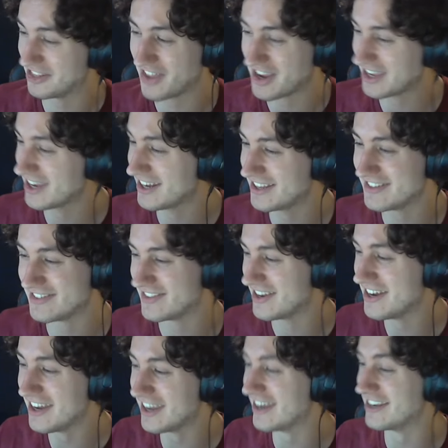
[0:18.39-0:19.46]
Like it is
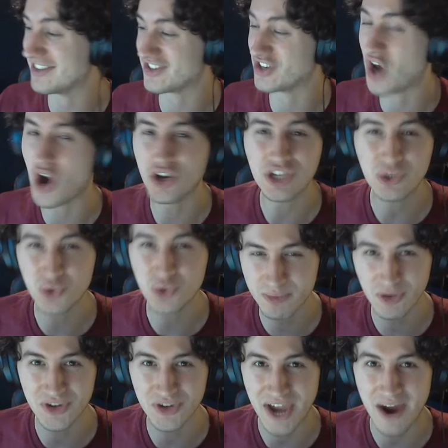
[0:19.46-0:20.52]
it is an
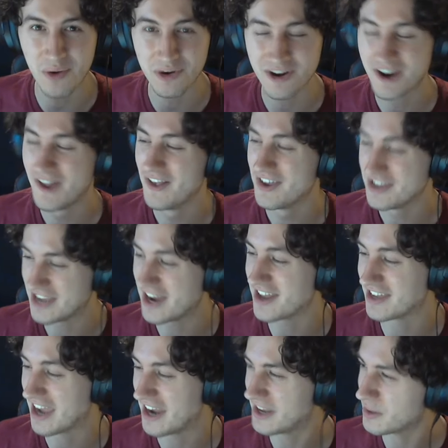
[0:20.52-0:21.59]
unusable tower yet again.